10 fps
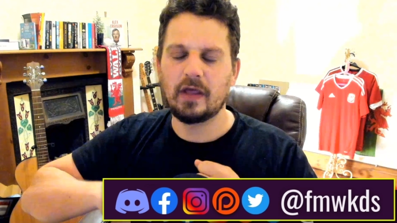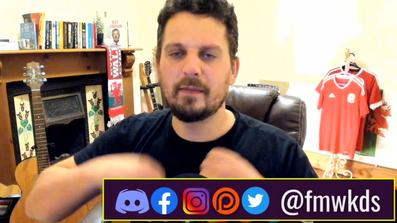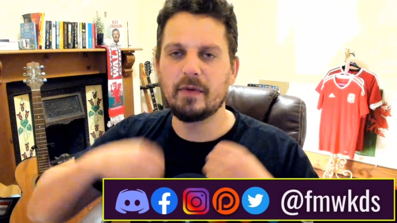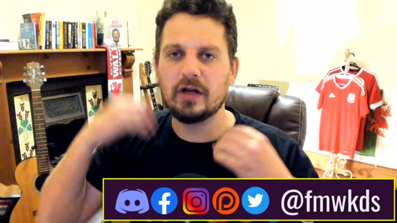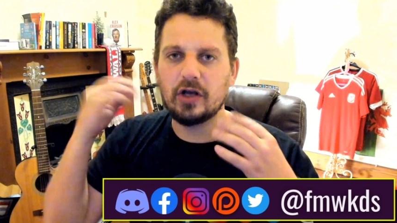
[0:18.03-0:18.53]

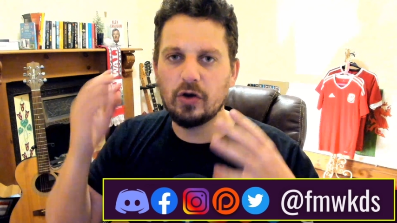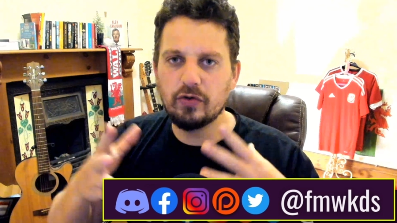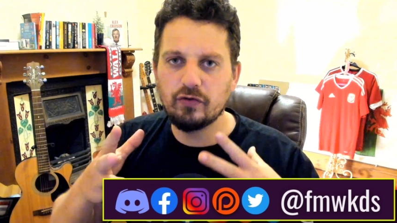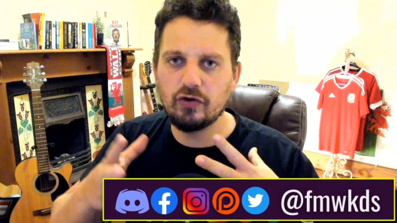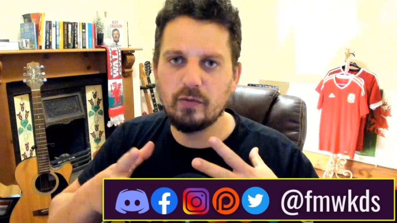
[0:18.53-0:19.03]
I'm going to go
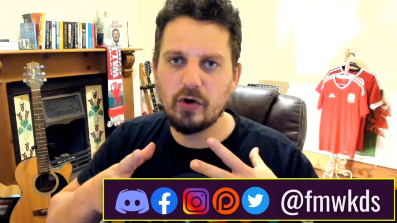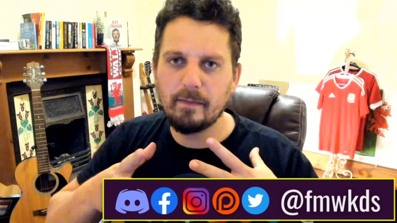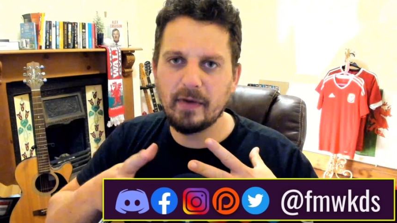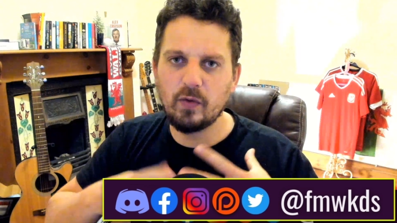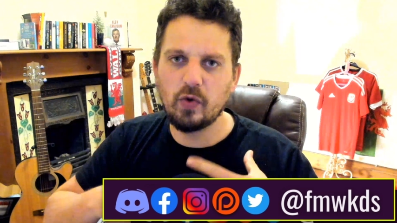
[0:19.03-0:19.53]
through them one
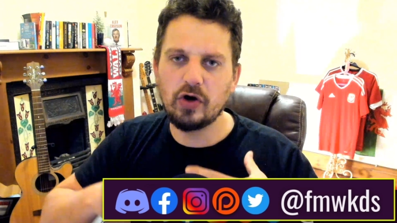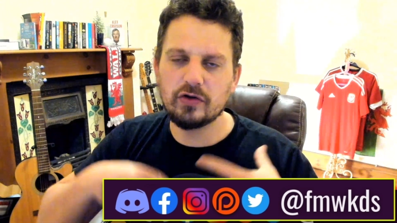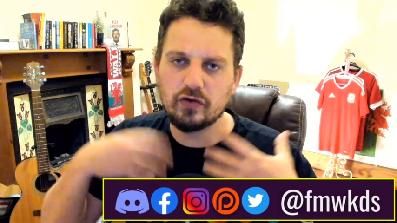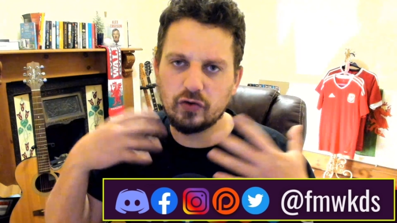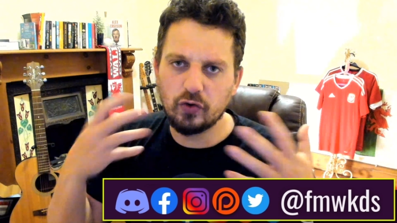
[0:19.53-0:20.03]
by
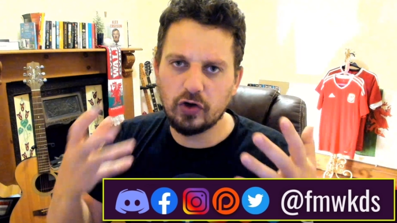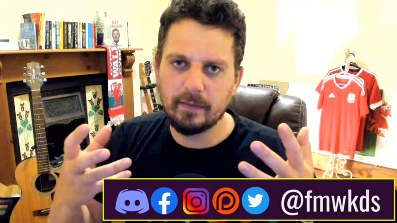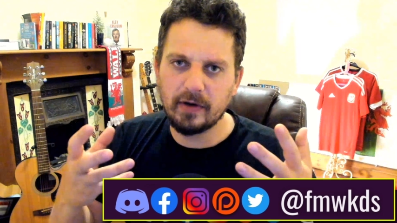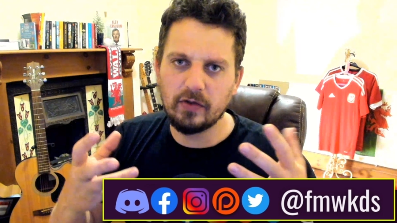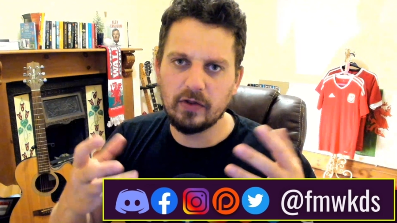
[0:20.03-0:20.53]
one, talk
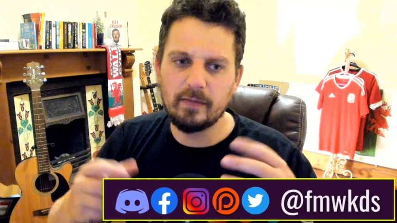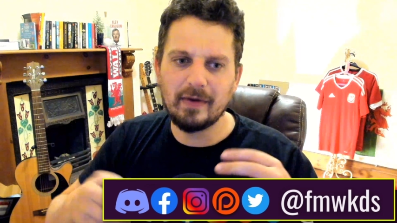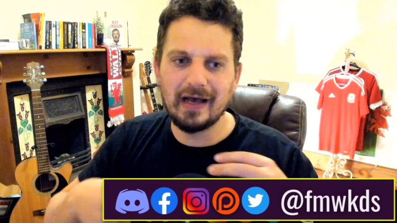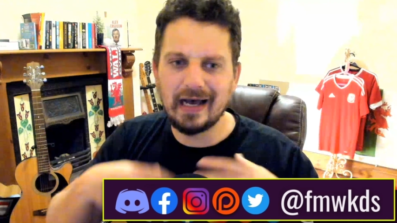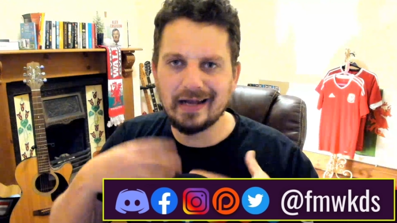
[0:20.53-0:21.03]
about
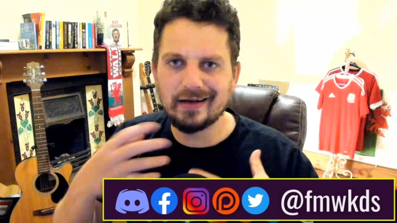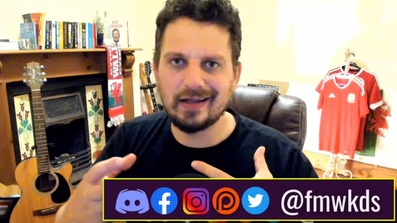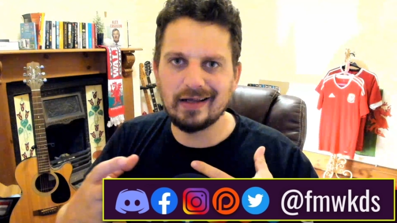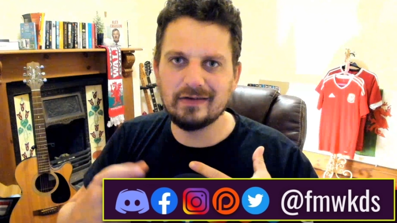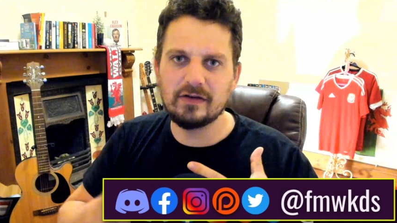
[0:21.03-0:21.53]
them,
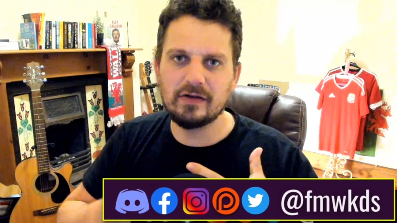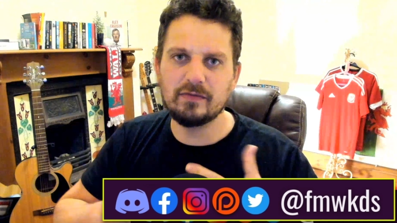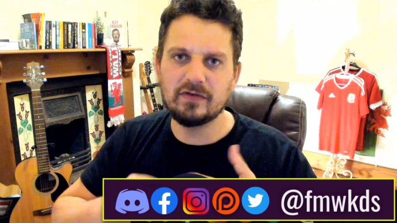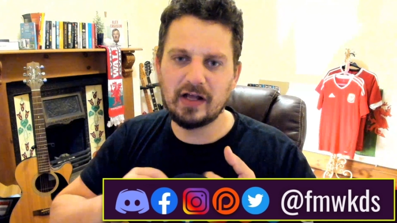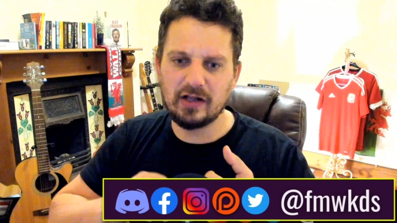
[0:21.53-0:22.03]
analyse
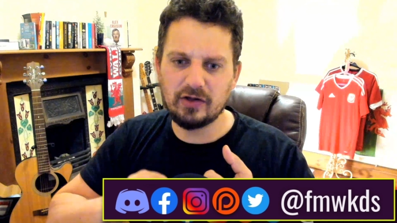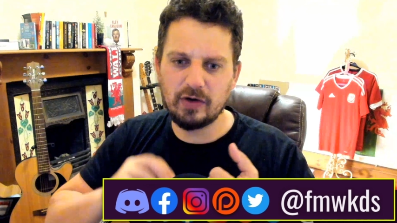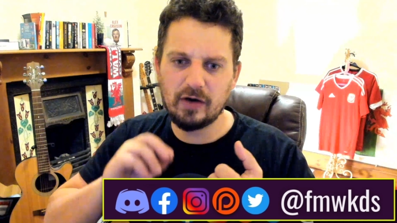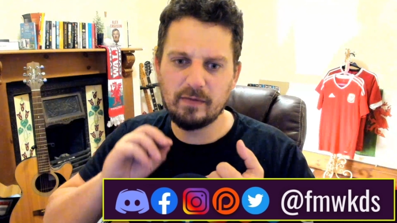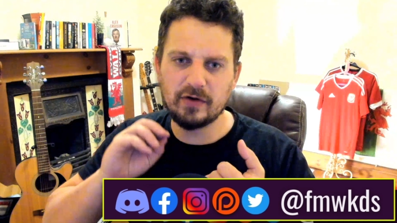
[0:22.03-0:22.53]
them, tell you
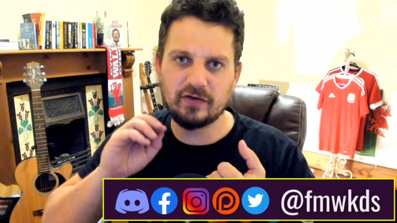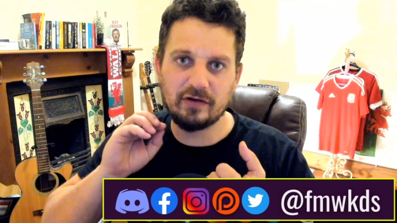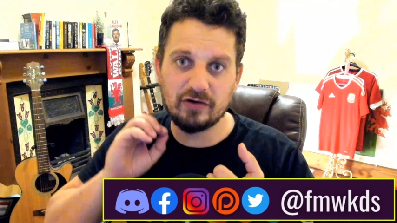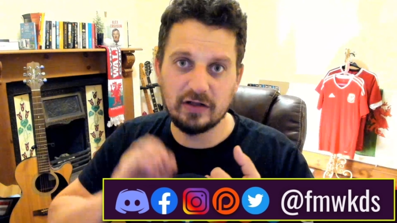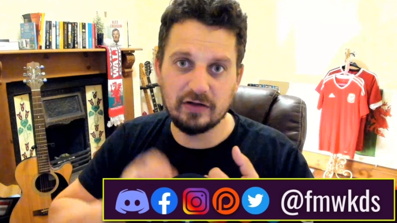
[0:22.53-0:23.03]
how much
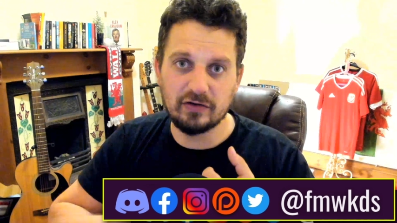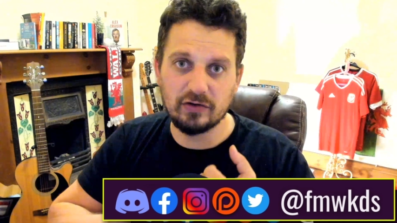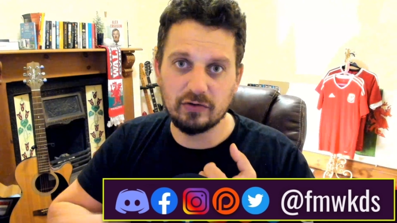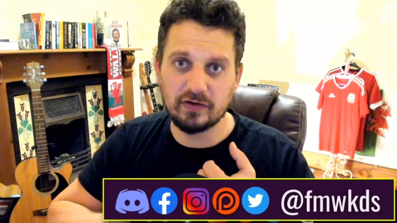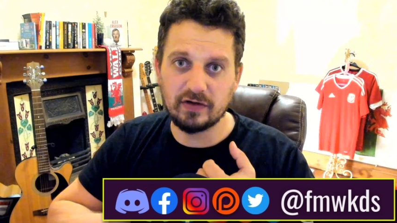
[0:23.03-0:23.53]
their release
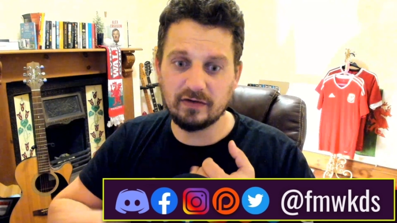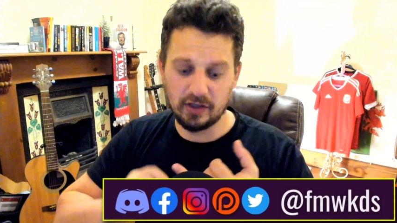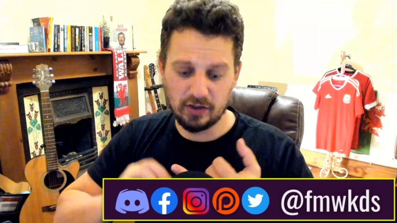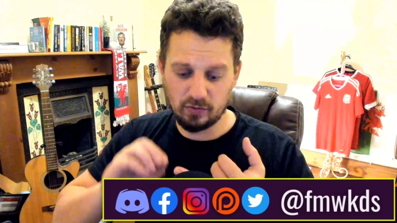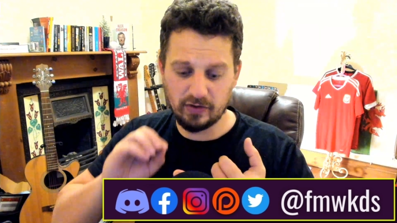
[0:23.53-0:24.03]
clause is,
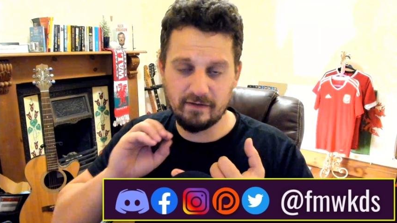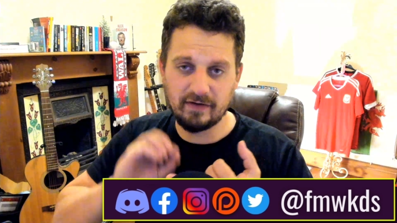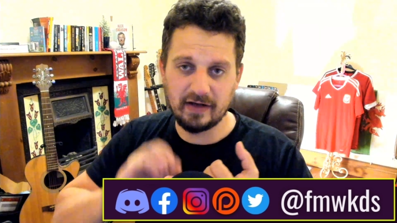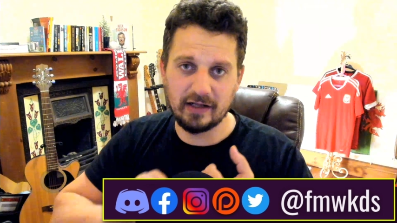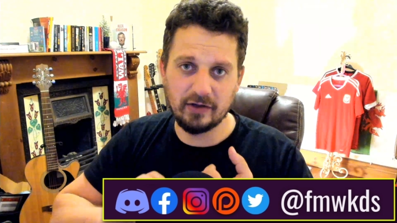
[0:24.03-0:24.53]
what their
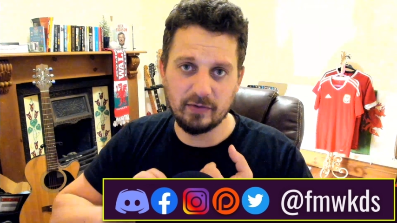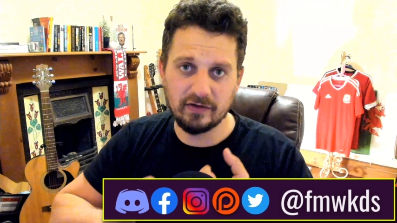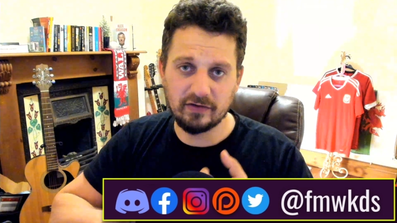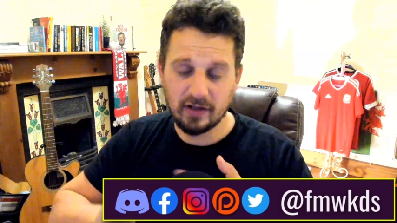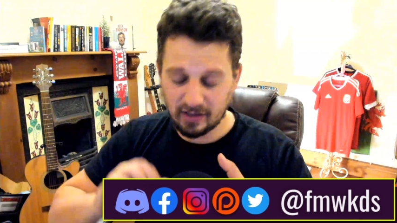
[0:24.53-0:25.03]
value
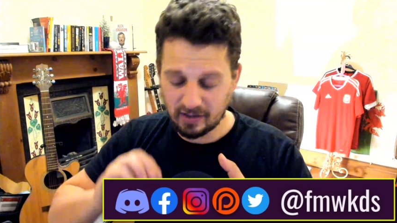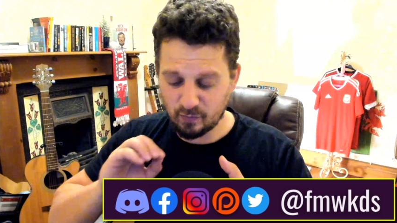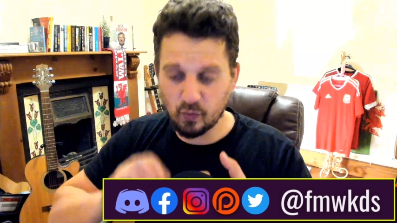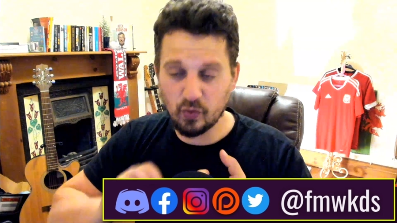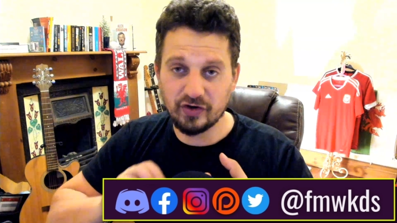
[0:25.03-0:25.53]
is,
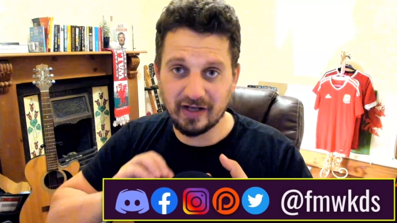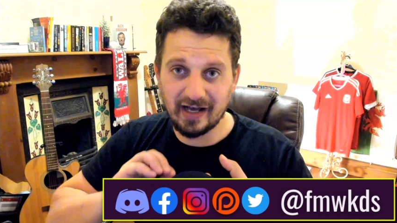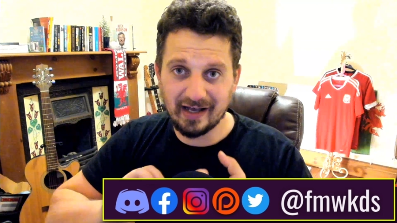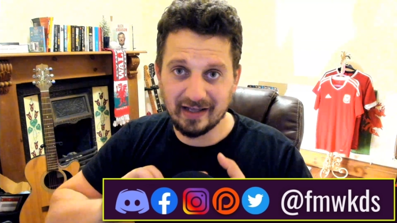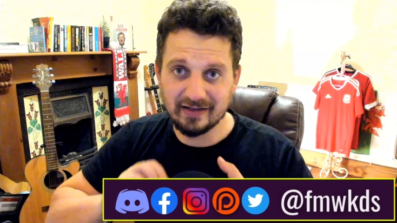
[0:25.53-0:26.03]
and would
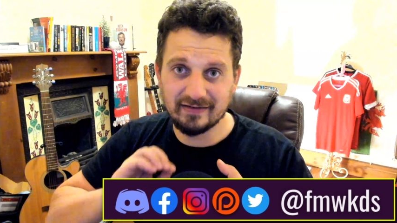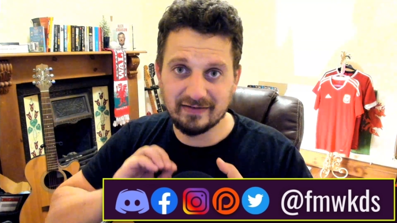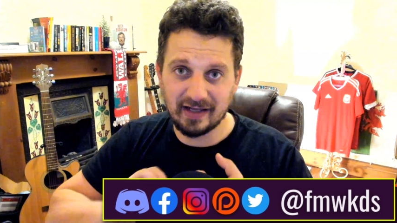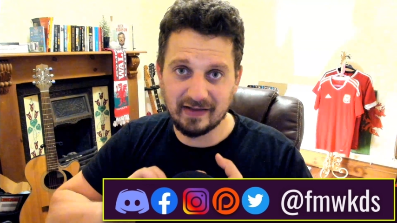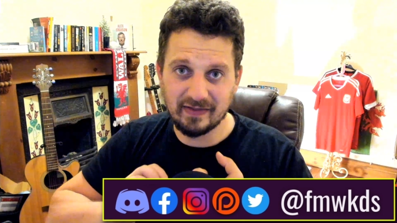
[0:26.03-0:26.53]
I
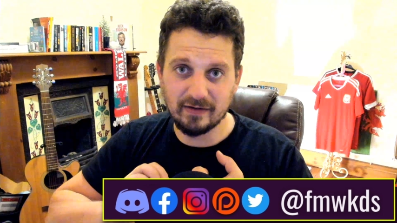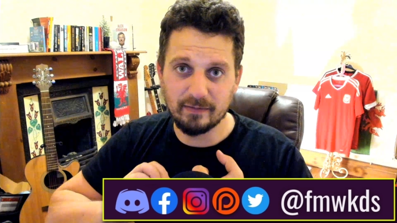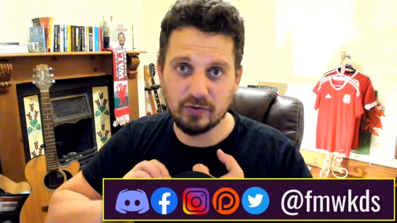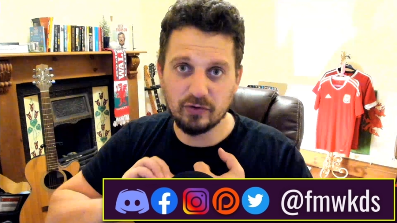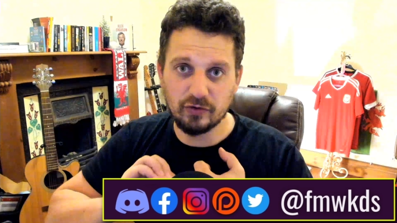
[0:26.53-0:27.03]
sign
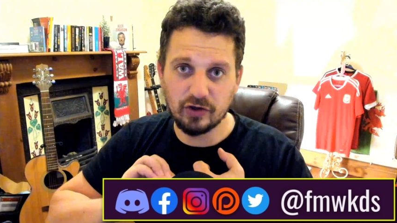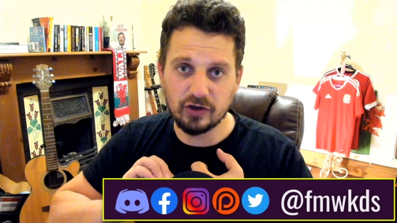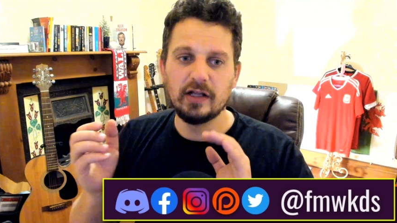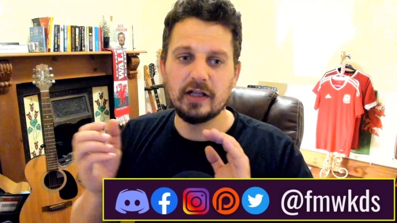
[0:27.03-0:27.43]
them or not.